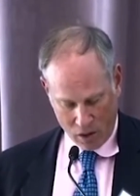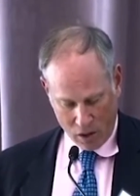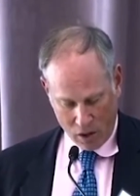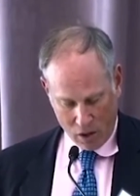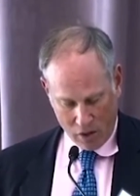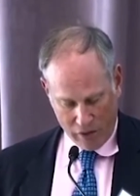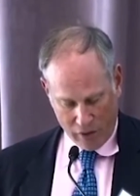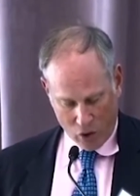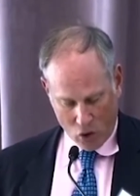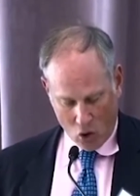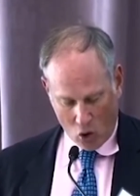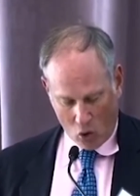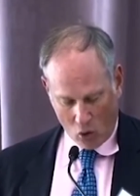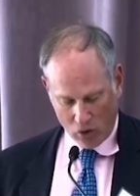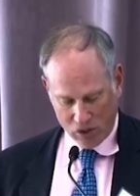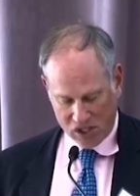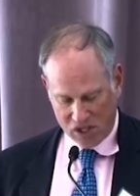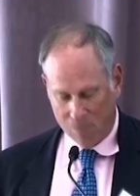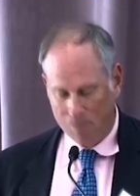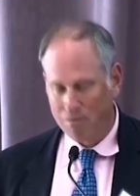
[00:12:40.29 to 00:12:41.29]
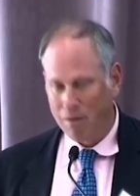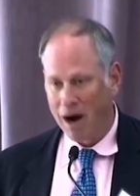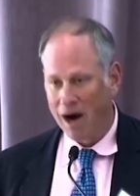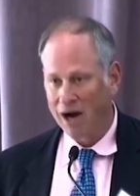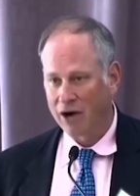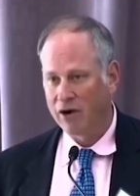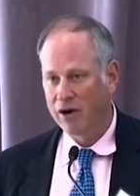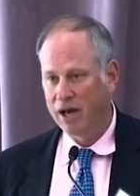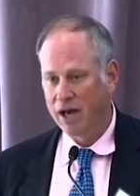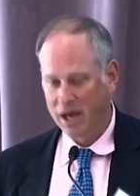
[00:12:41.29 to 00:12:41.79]
Their goal is to
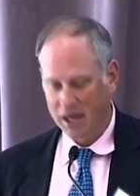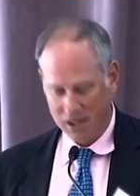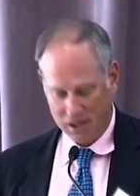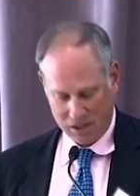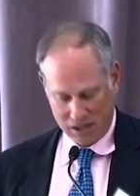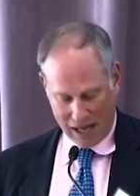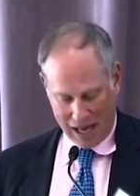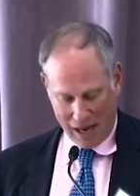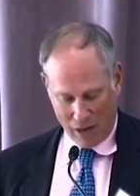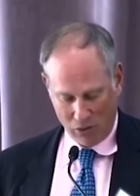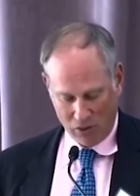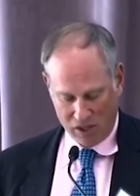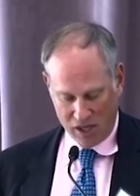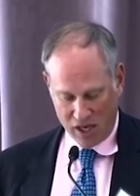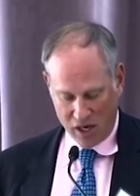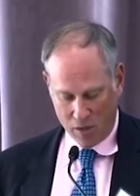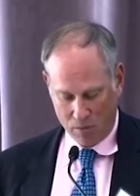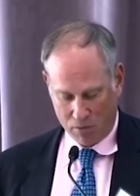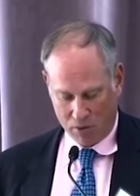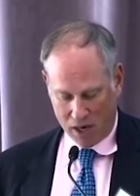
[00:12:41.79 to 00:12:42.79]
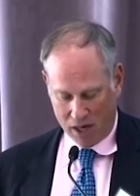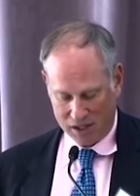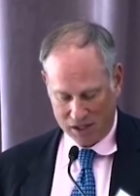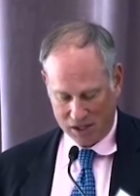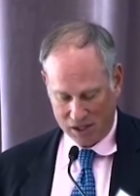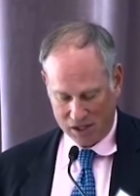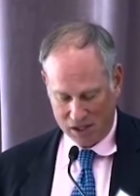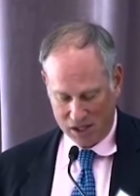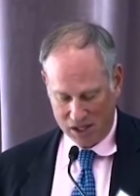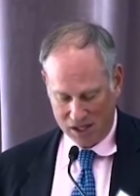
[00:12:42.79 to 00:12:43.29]
modernize outdated
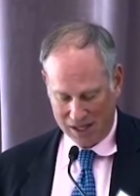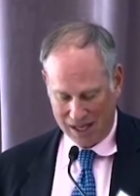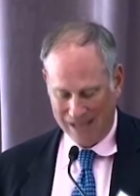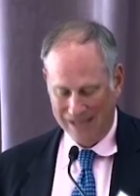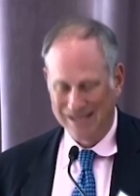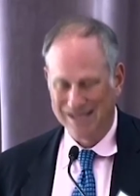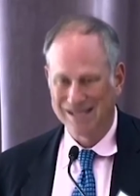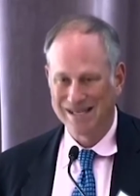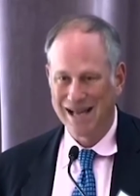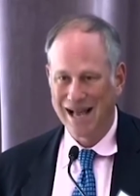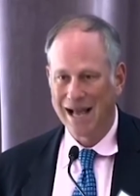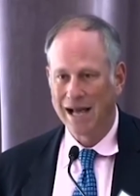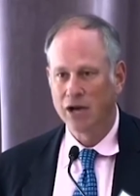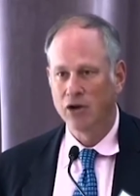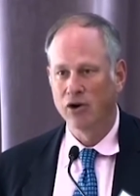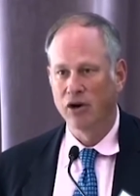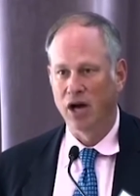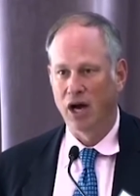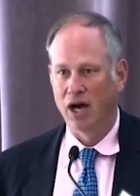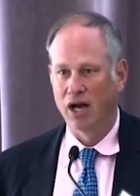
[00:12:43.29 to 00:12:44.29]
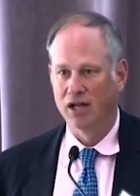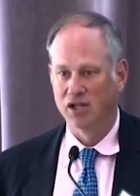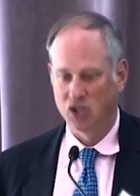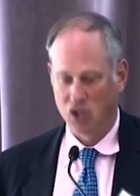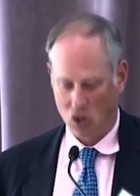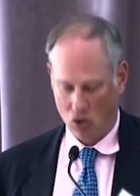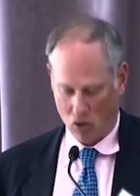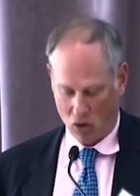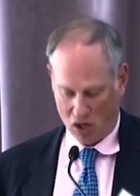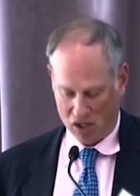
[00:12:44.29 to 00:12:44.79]
processes and standardize
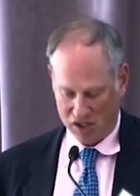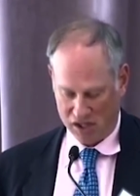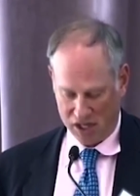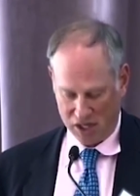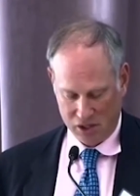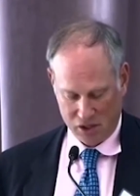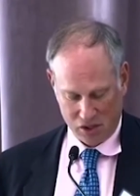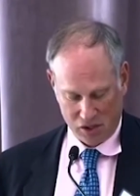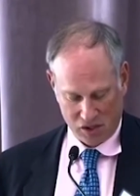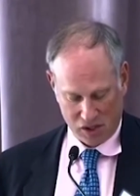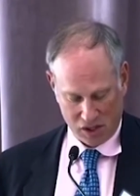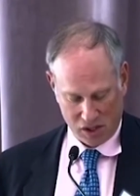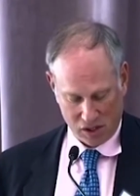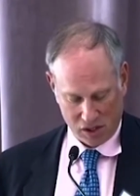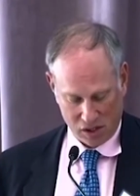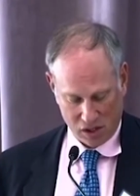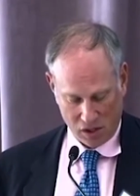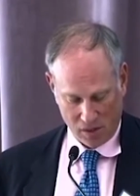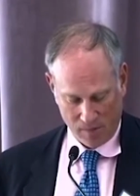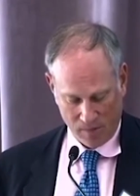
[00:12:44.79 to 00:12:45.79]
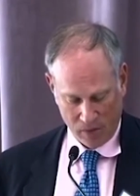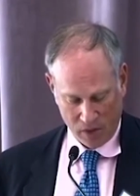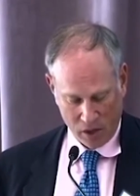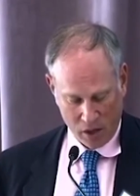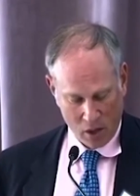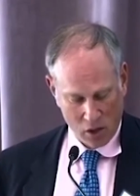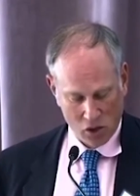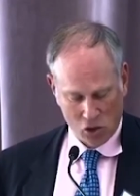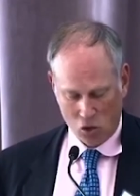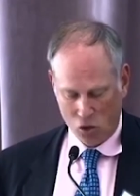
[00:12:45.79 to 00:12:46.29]
across agencies.
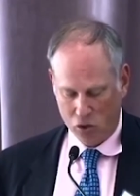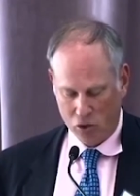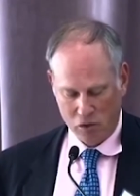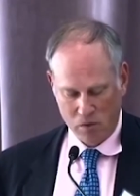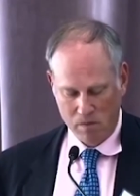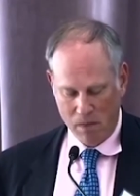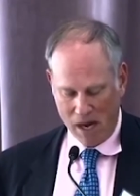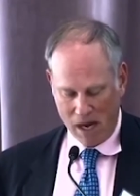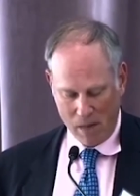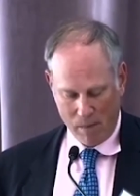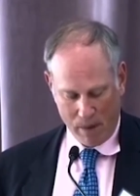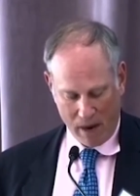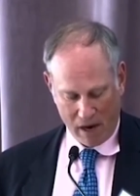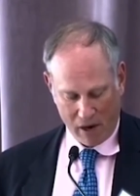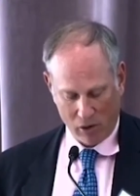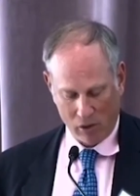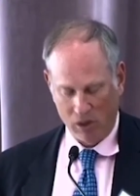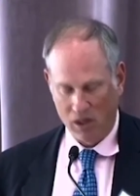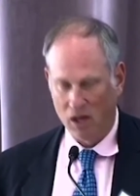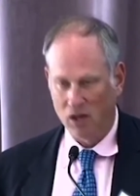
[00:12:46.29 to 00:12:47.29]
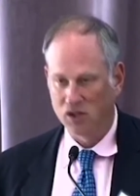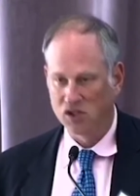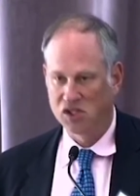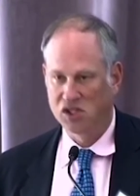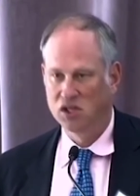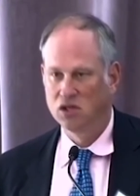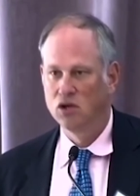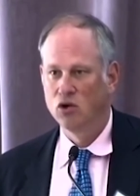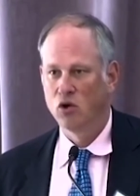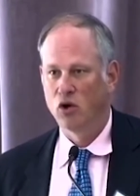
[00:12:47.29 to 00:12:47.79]
So there's many parallels
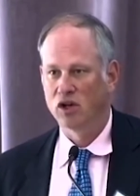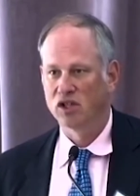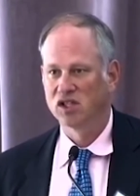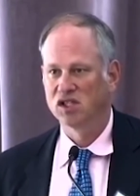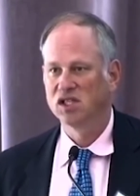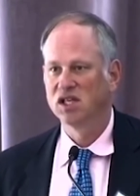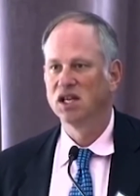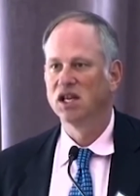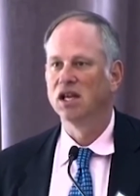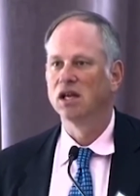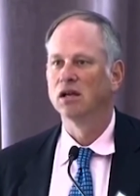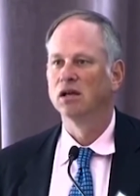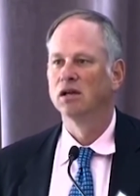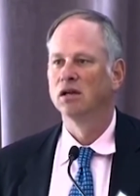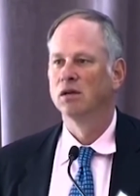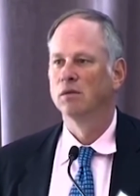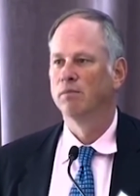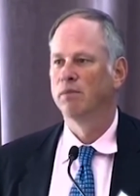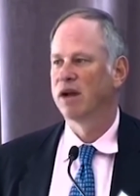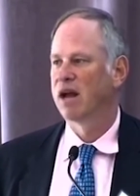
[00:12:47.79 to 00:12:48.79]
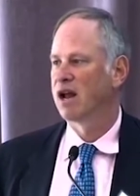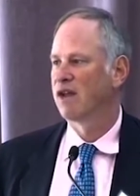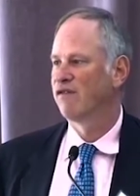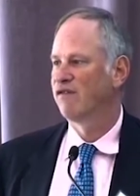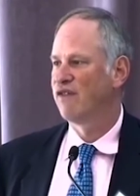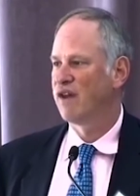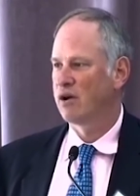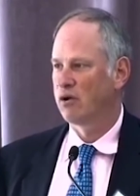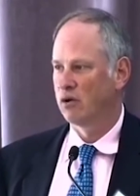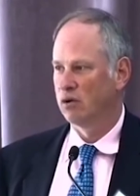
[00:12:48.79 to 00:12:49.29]
to New York City, but at a
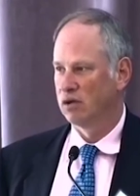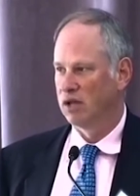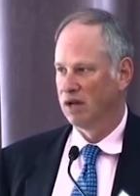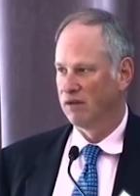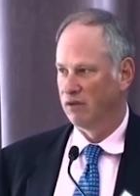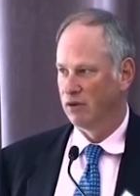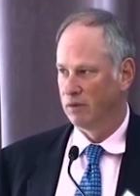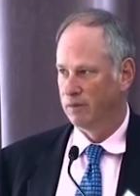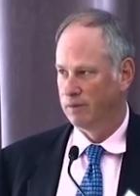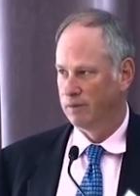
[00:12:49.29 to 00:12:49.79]
federal level.